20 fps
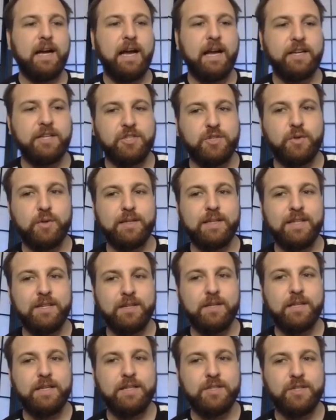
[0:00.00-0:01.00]
I can just do it a
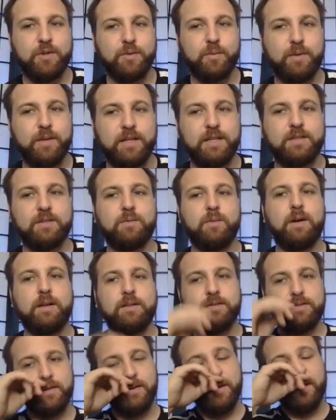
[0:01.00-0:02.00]
little easier with these
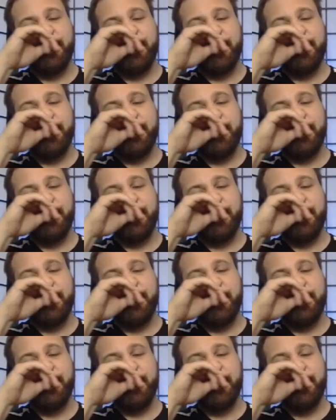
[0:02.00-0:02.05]
ones.